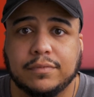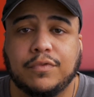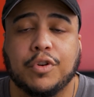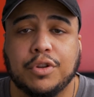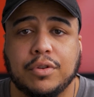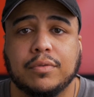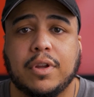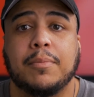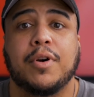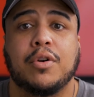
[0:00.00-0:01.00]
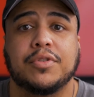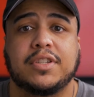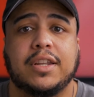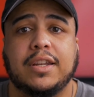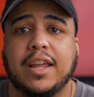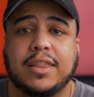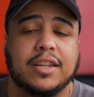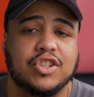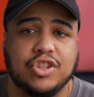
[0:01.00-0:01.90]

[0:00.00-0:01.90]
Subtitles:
for you in post and nothing's